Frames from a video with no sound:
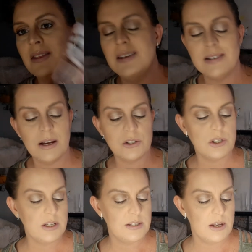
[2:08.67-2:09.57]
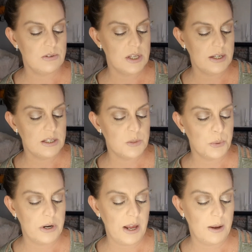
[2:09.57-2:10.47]
This actually sounds like it's
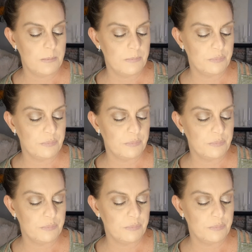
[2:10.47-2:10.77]
pretty.